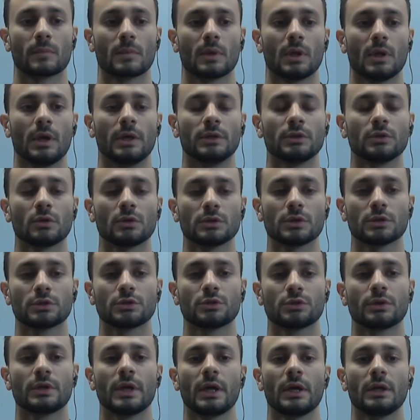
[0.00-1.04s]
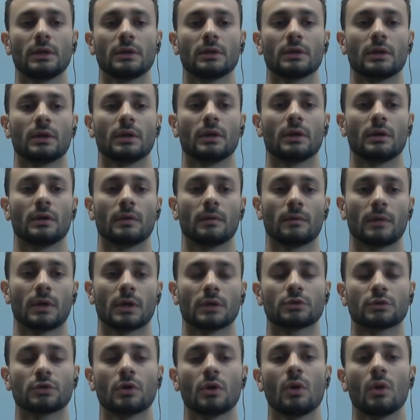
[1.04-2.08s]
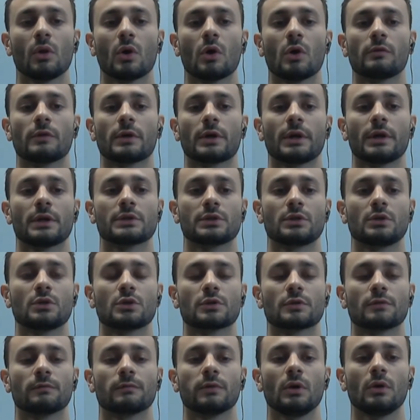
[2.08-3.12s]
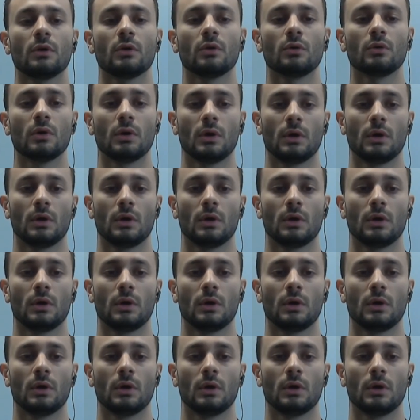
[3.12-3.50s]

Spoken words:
In order to gain control over execution flow,